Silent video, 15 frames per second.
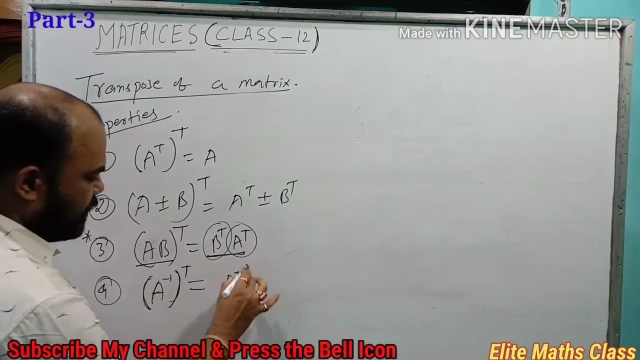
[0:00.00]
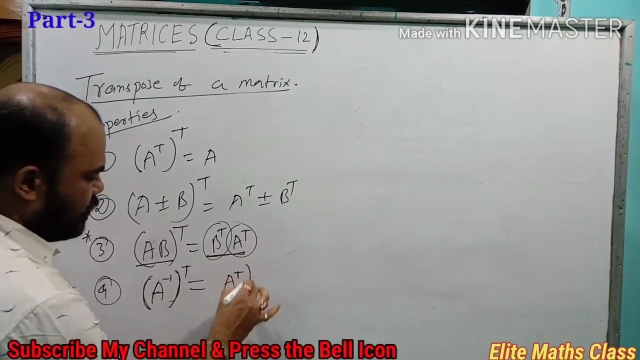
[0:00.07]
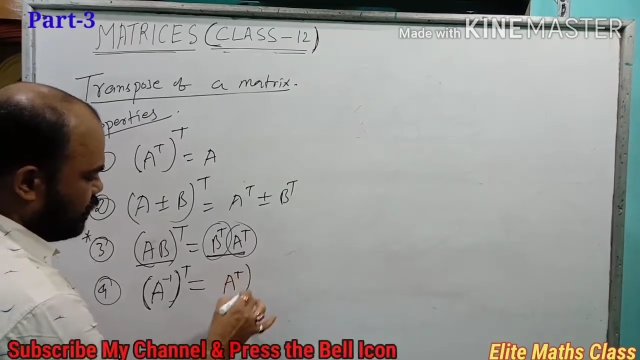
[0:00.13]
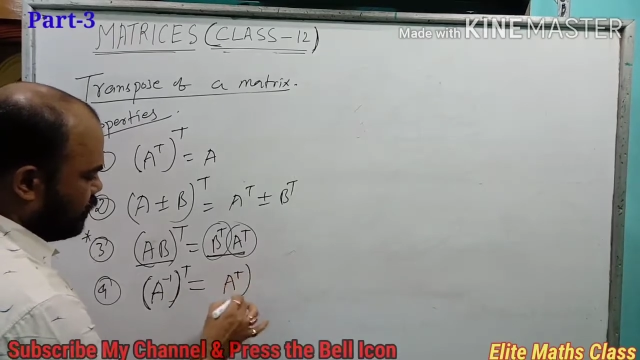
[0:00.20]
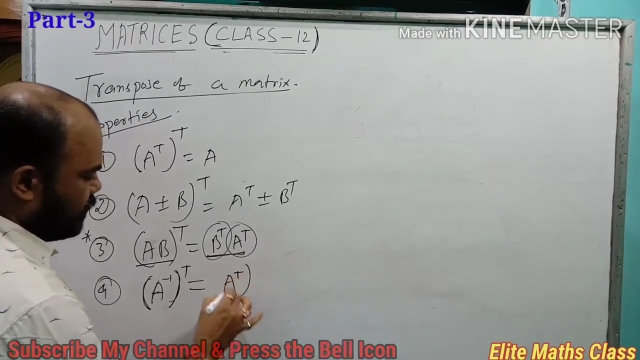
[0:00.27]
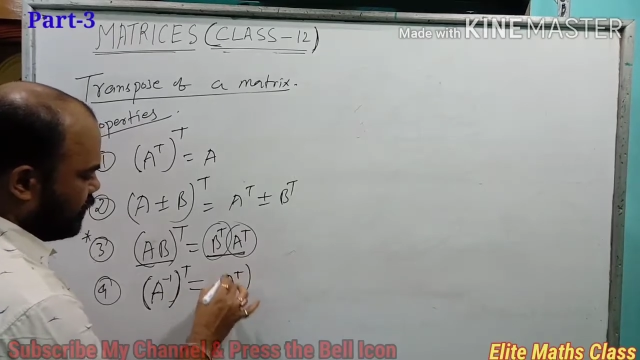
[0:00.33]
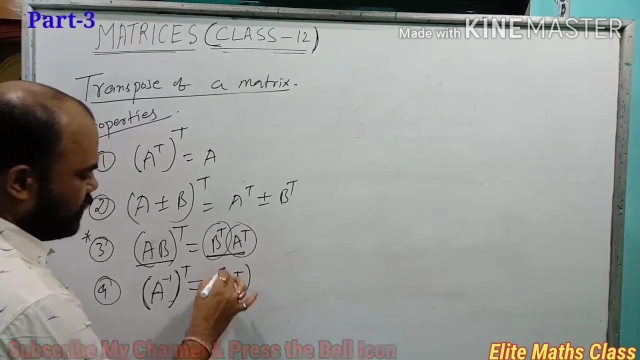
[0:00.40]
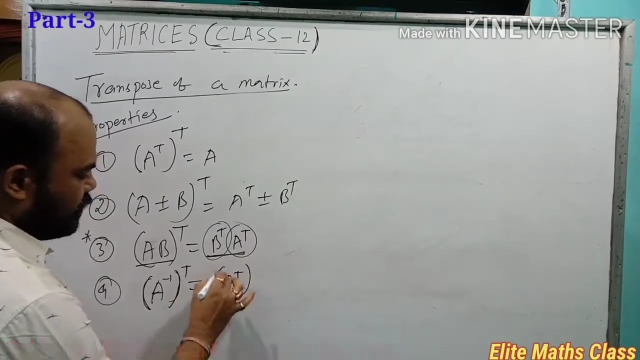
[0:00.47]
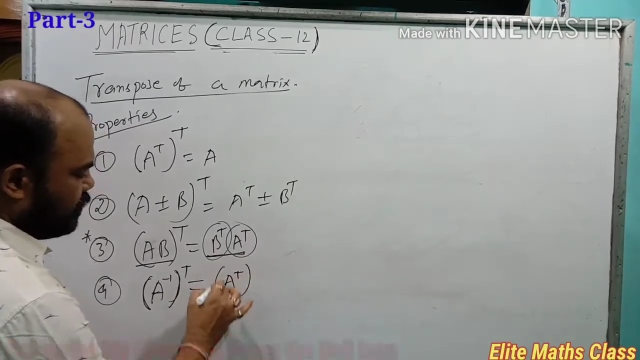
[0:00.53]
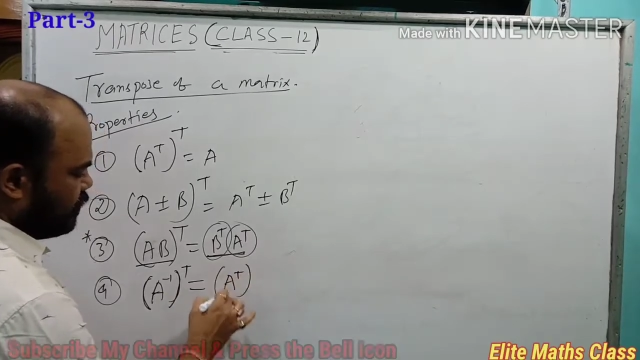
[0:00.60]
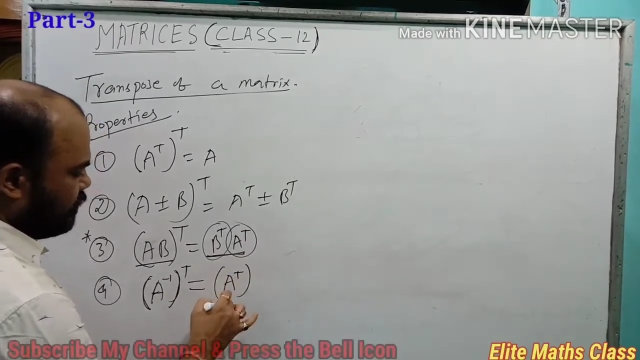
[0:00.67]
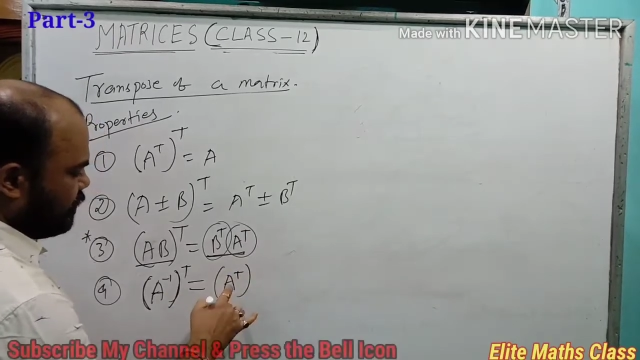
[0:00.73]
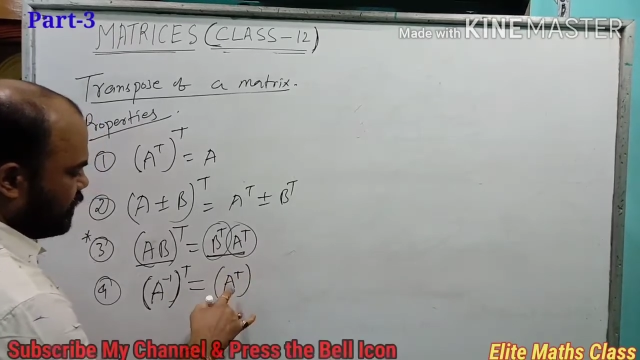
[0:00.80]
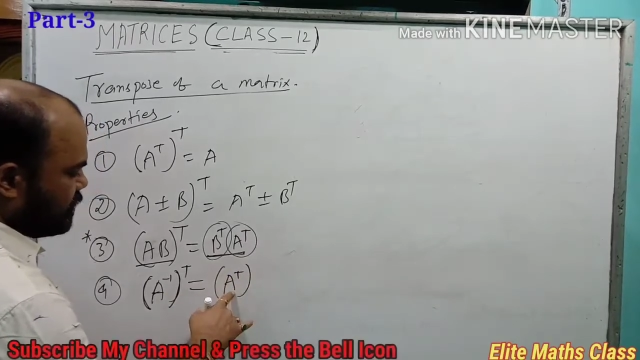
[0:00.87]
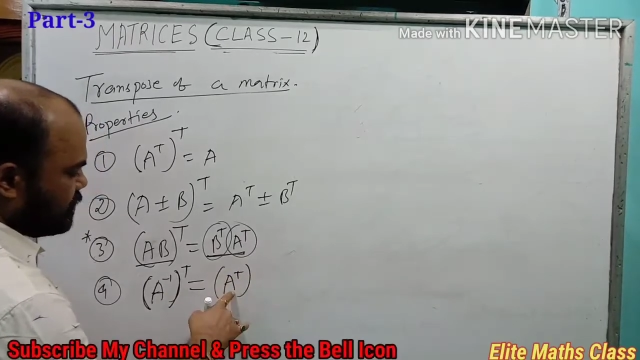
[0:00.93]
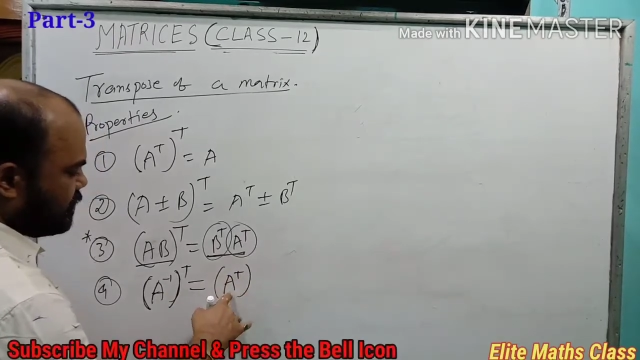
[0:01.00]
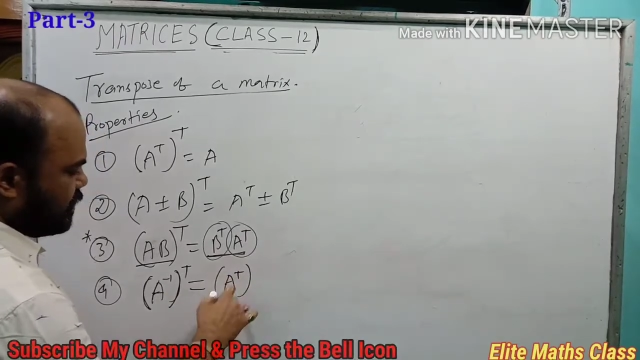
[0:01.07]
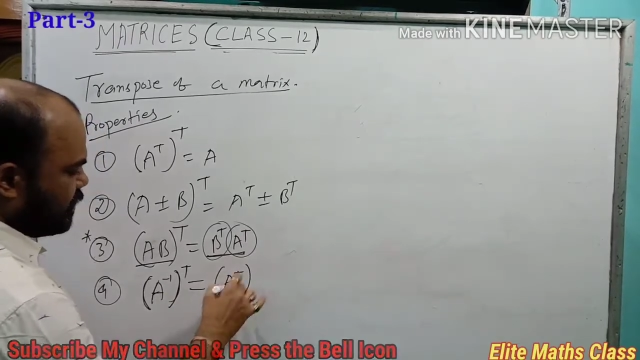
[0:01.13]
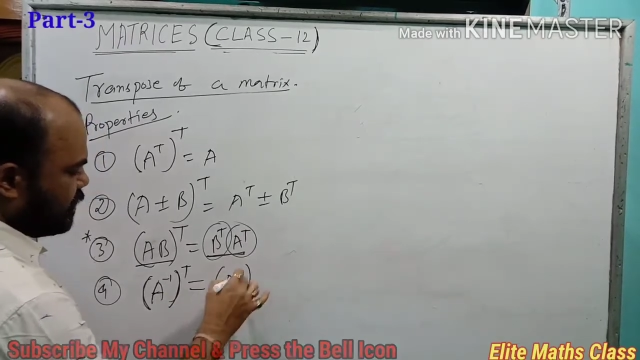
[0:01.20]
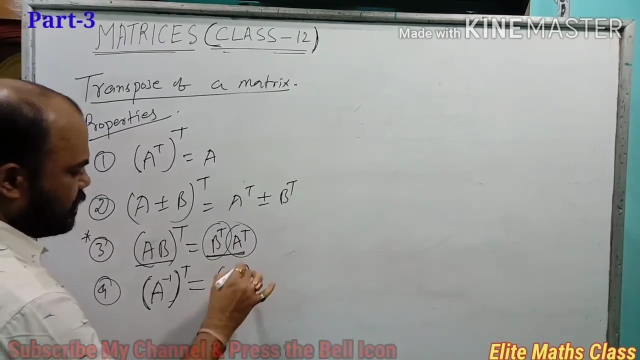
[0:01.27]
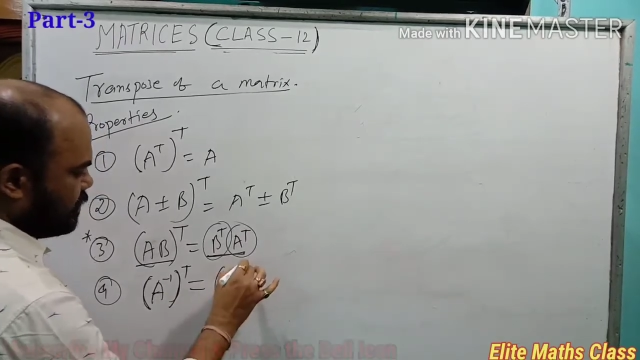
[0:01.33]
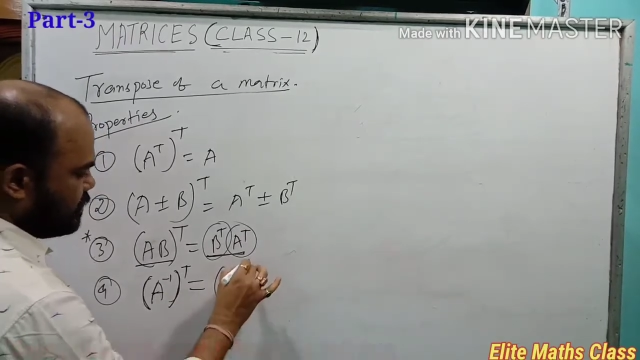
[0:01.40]
equivalent to first
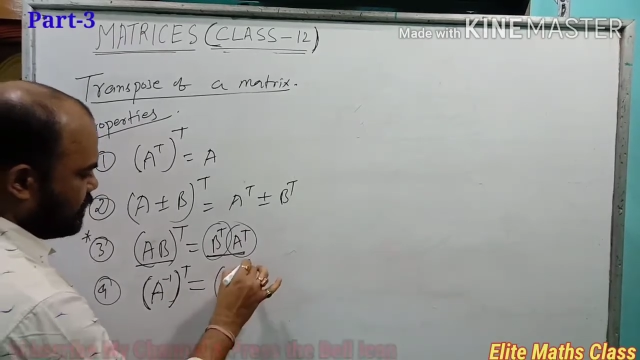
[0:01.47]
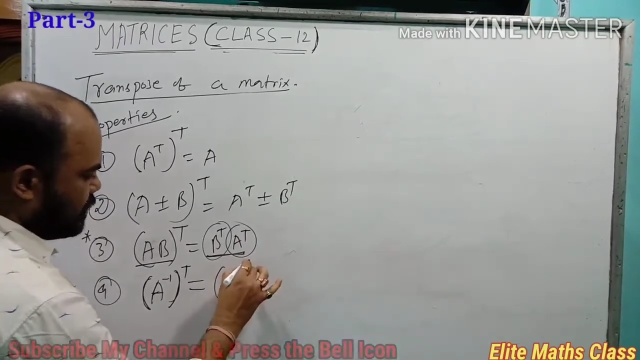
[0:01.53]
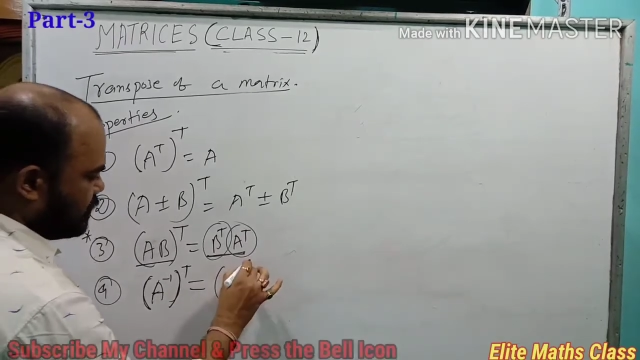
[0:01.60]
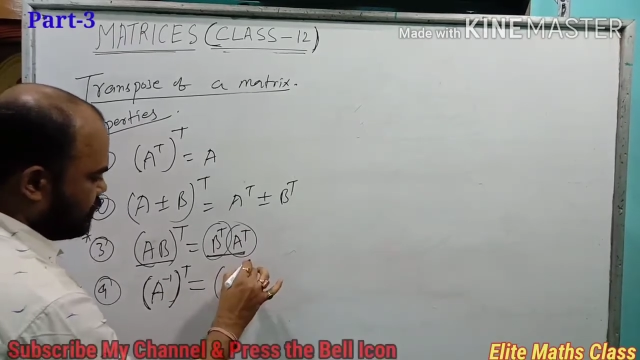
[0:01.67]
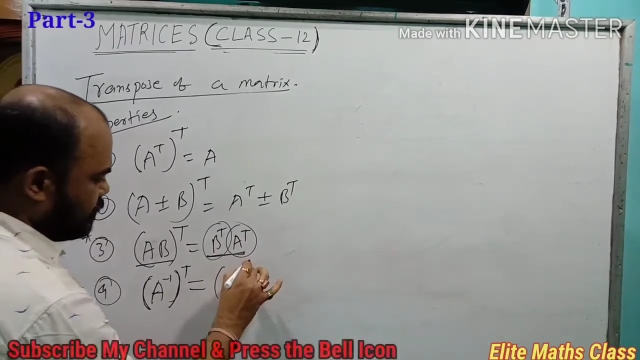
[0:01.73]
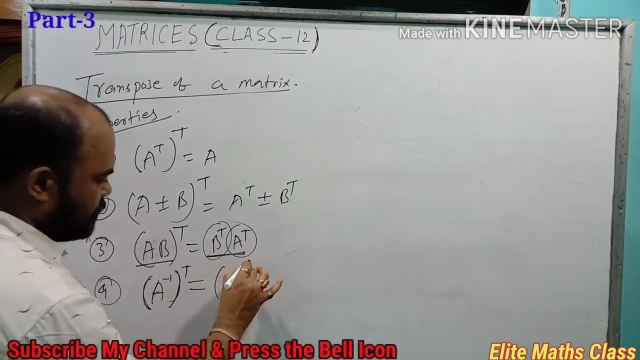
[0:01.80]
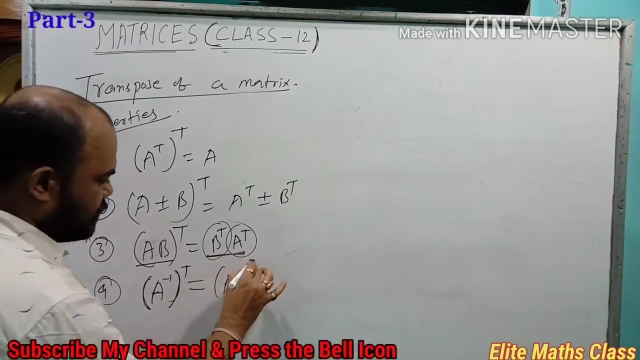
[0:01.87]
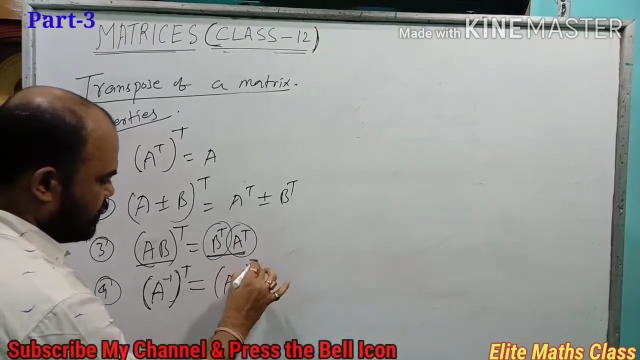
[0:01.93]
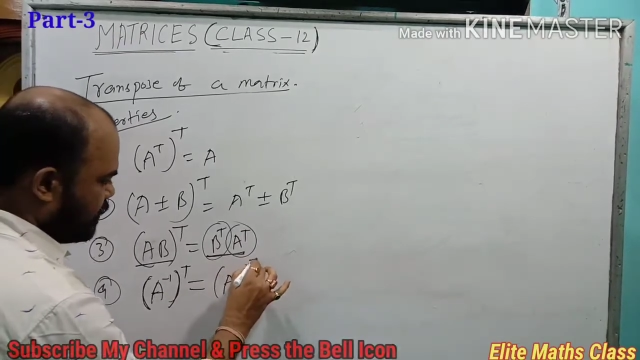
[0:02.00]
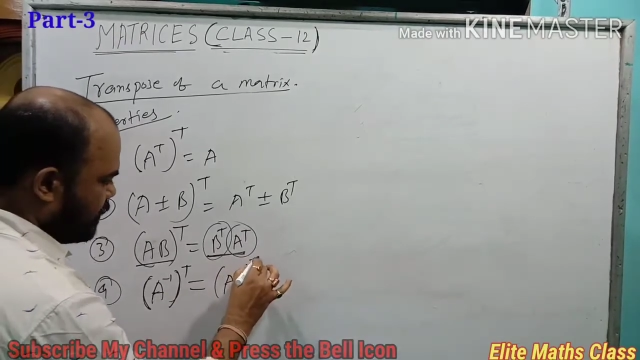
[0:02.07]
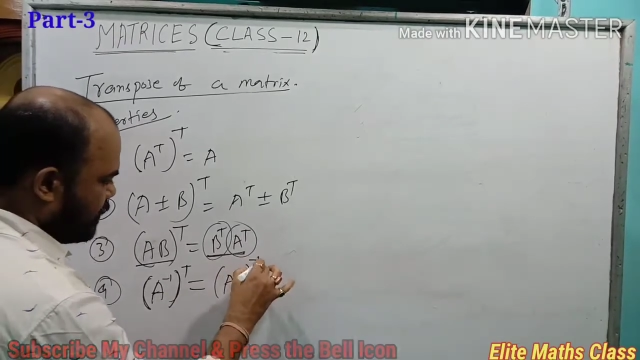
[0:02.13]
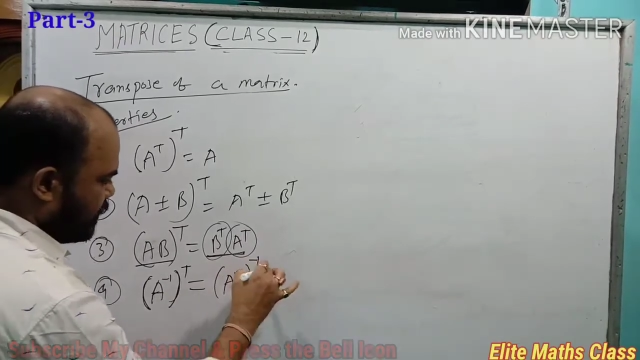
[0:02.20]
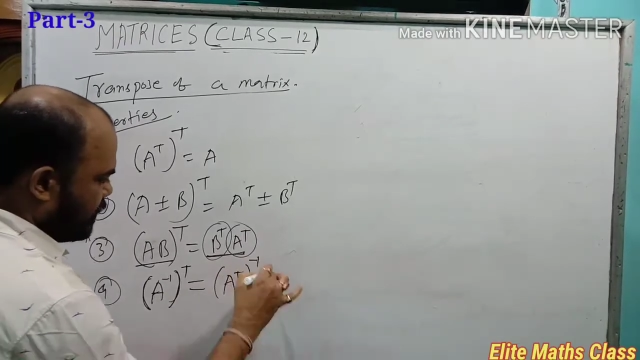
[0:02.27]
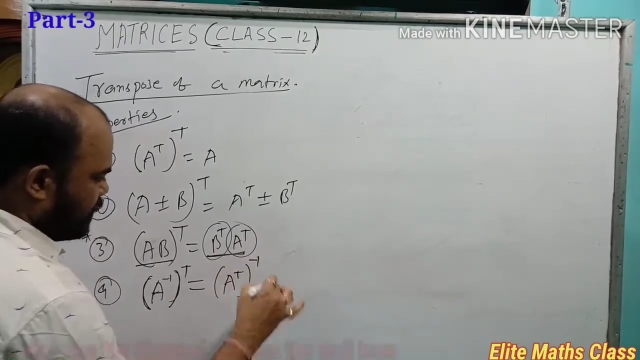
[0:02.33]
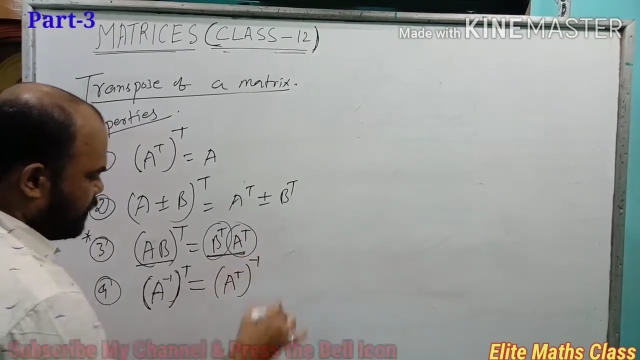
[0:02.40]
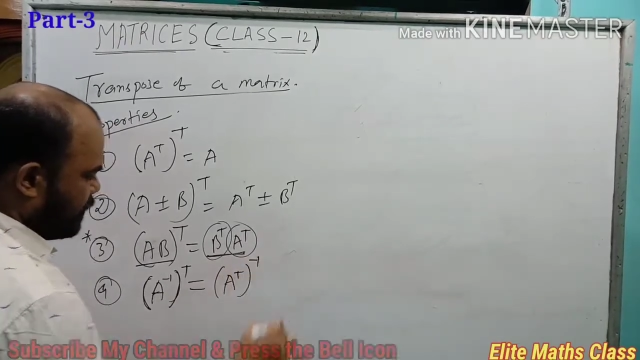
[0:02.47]
take the transpose, then take the